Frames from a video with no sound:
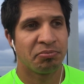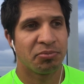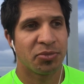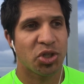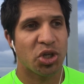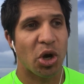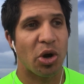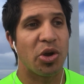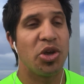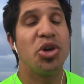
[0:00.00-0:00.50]

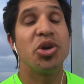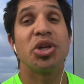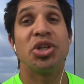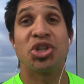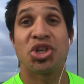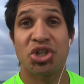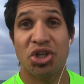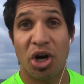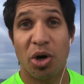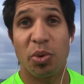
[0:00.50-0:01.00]
So you can
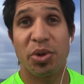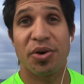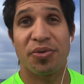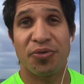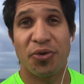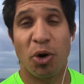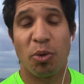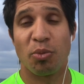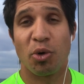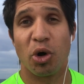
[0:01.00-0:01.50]
start with a
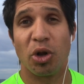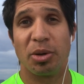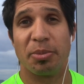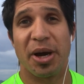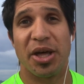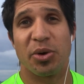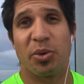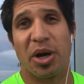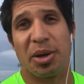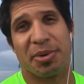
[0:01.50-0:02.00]
foam roller,
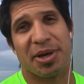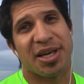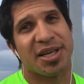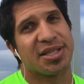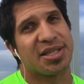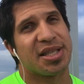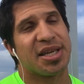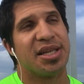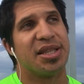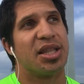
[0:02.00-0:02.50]
by the way,
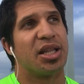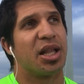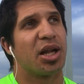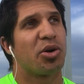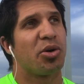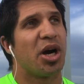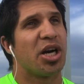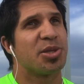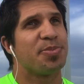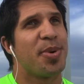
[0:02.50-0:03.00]
because the
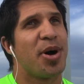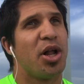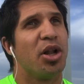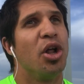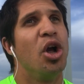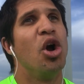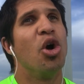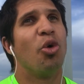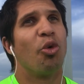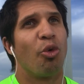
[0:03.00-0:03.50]
lacrosse ball
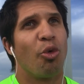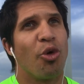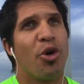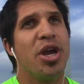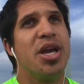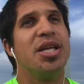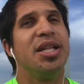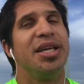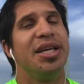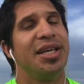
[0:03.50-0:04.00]

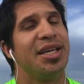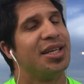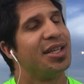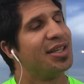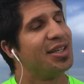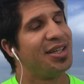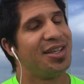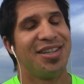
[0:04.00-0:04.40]
really,